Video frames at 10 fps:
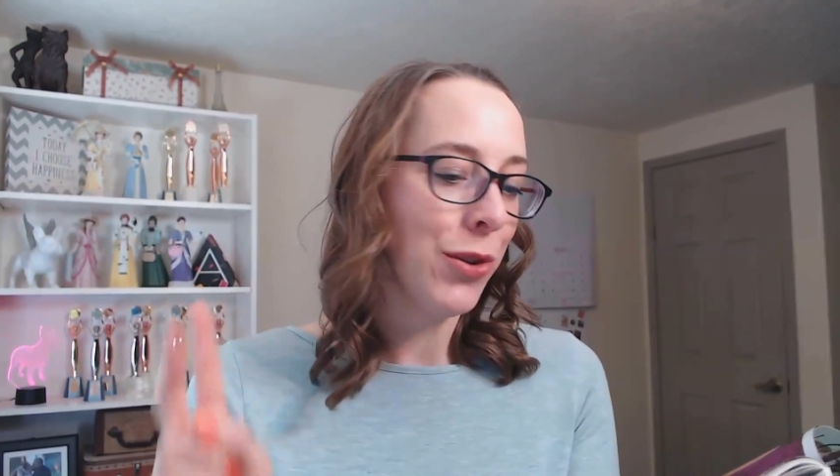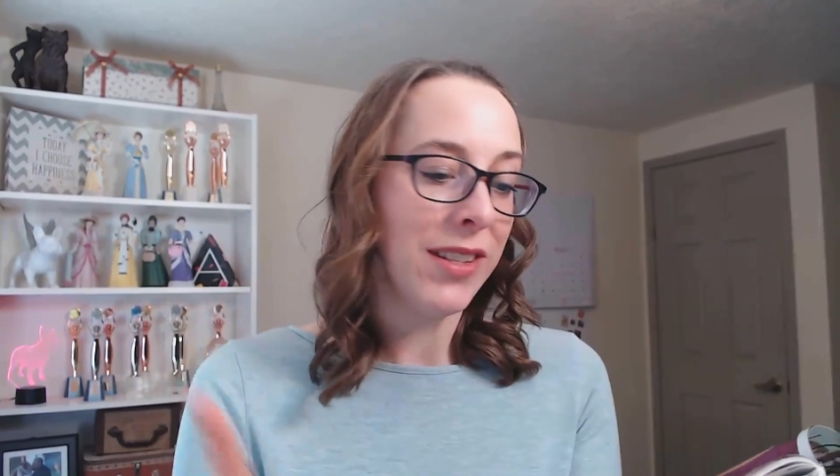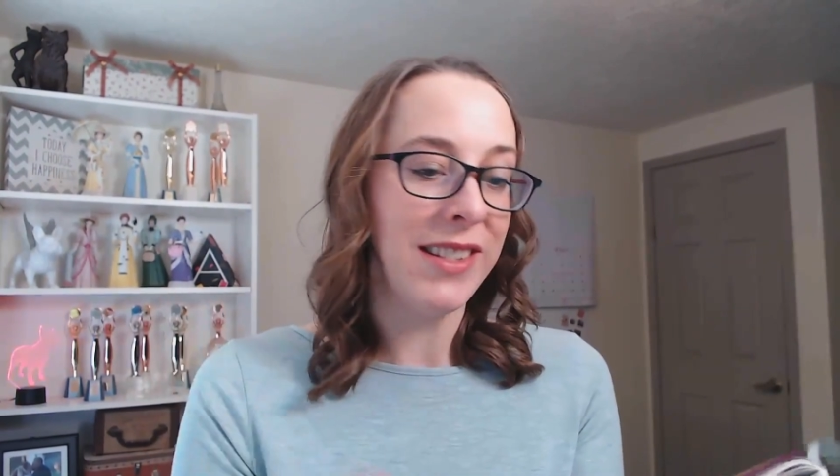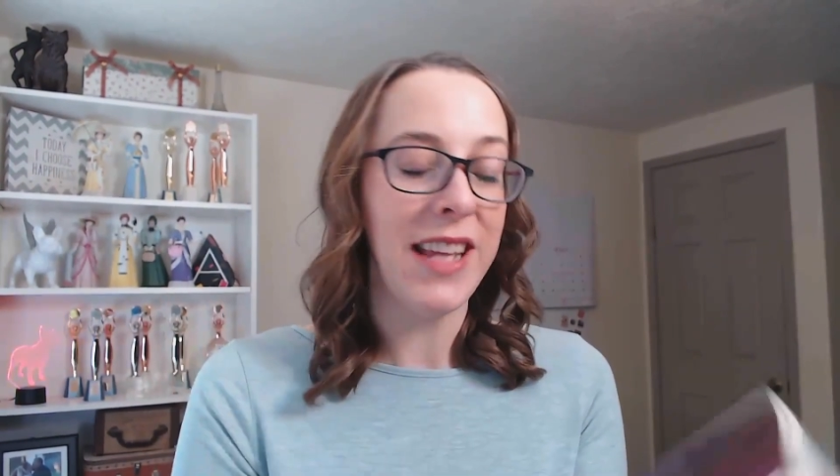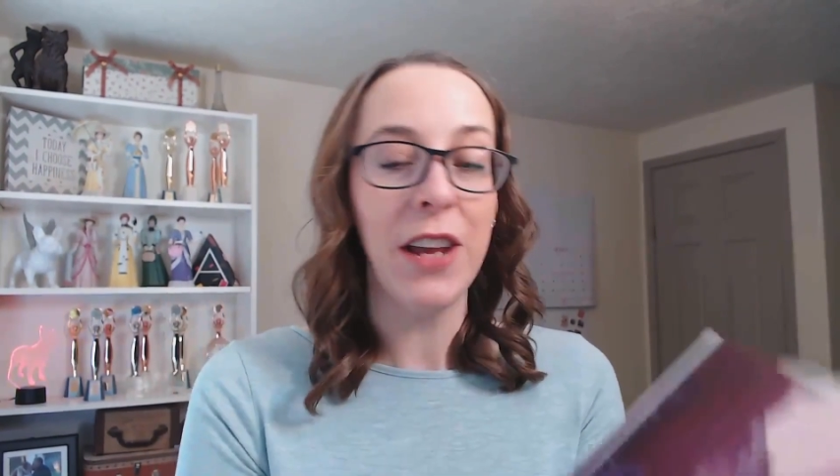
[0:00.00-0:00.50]

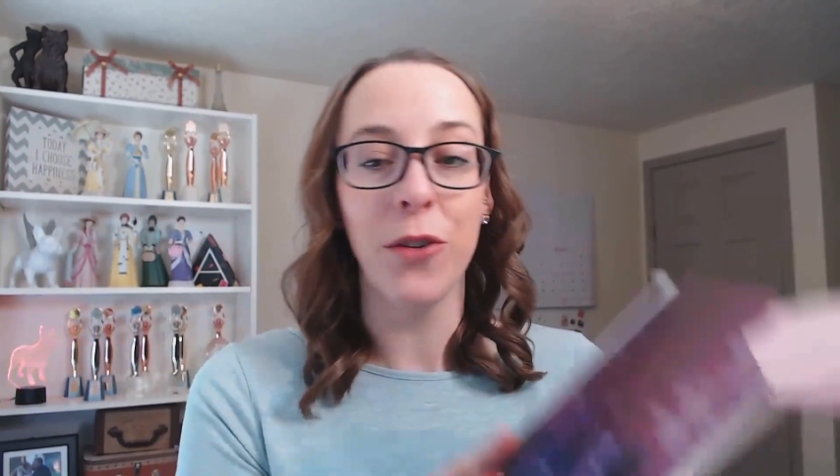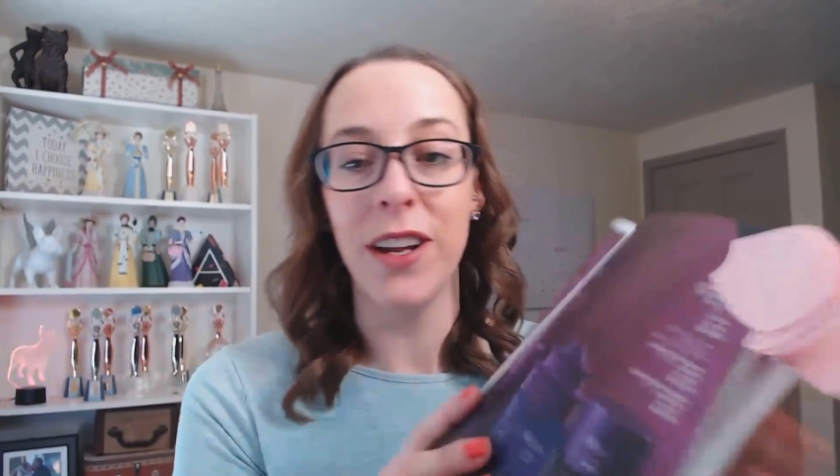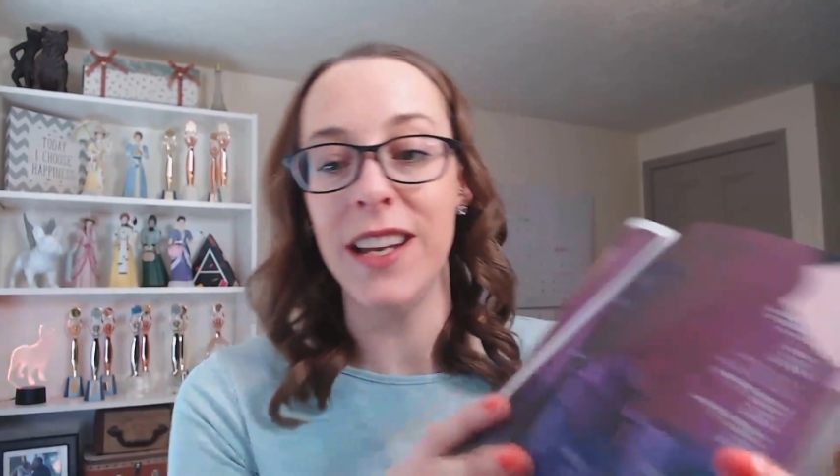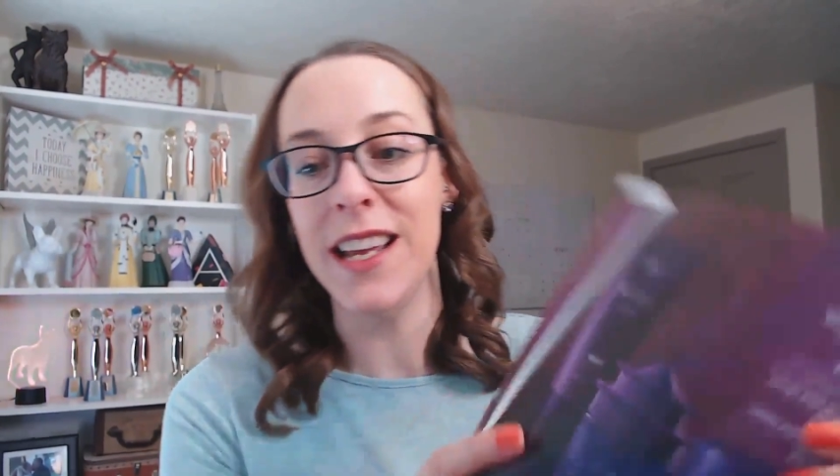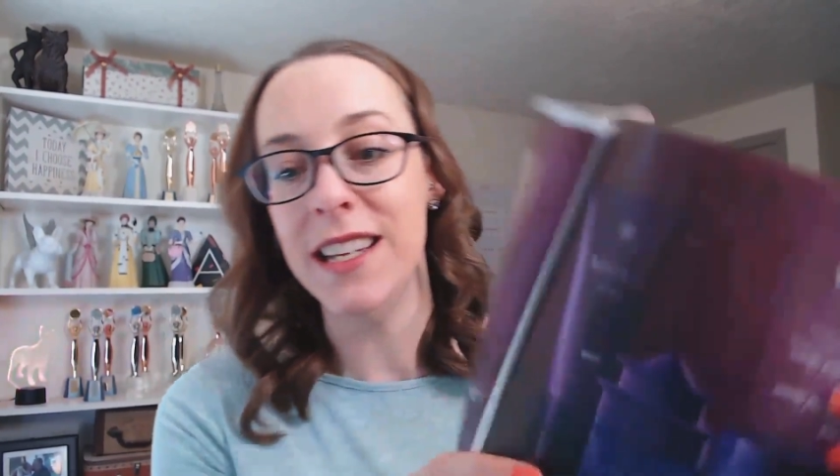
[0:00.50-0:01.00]

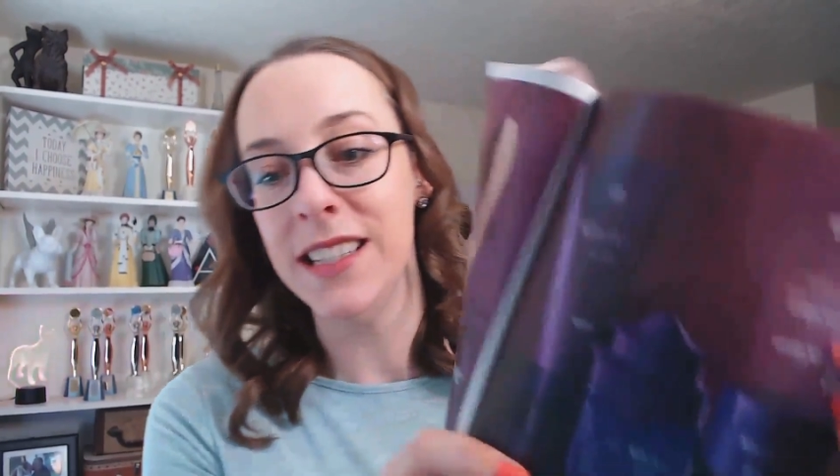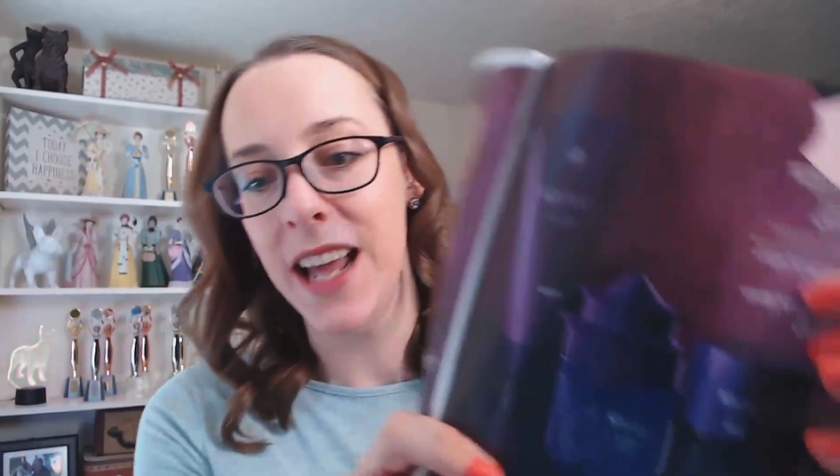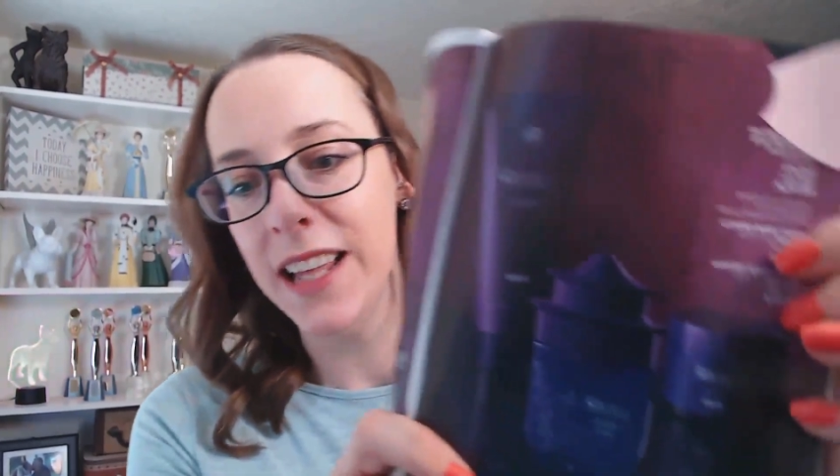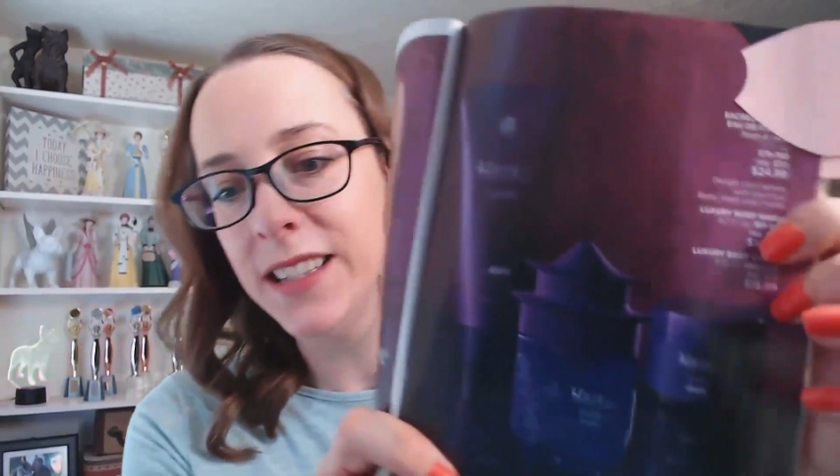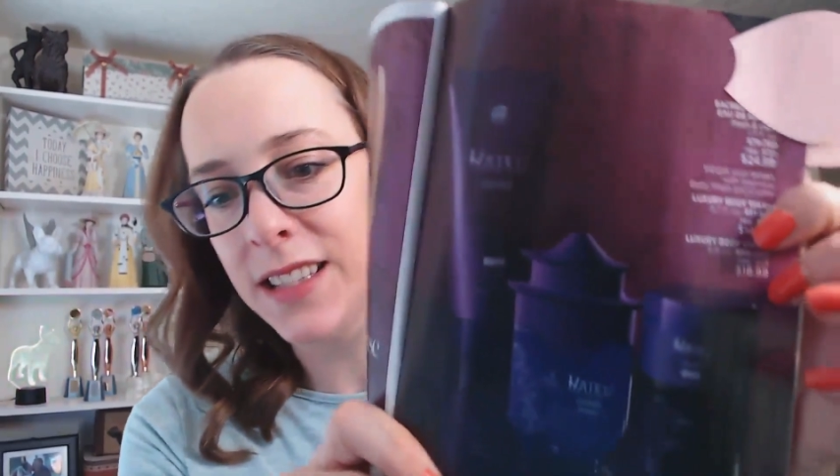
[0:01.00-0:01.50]
Sacred
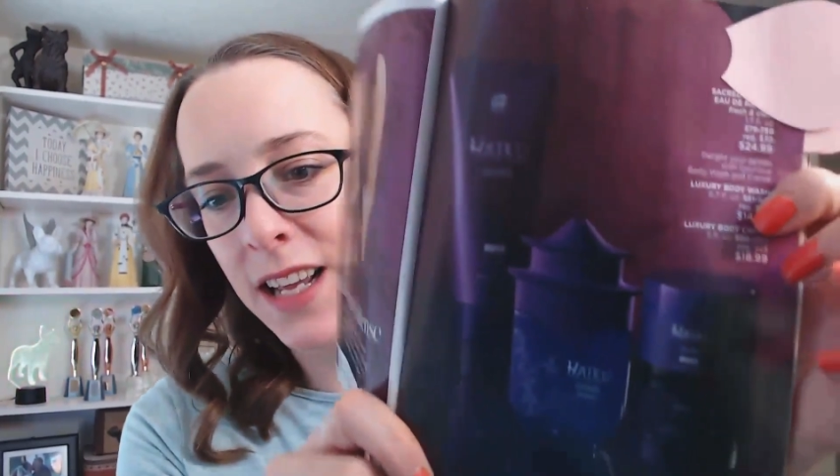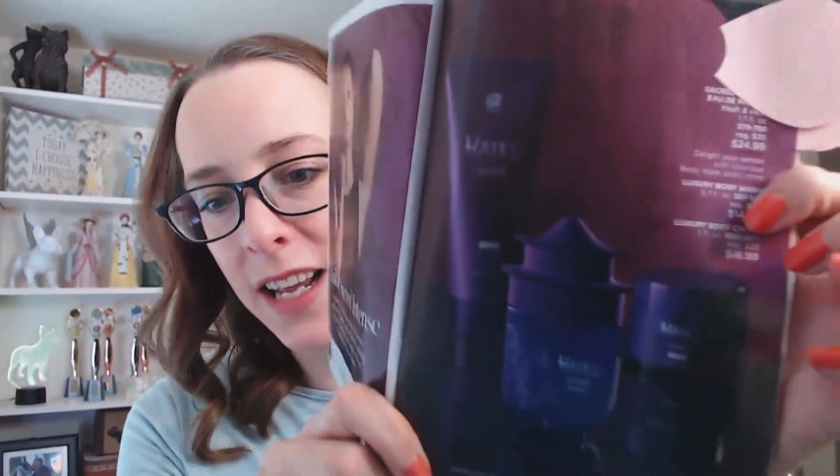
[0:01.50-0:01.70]
Intense.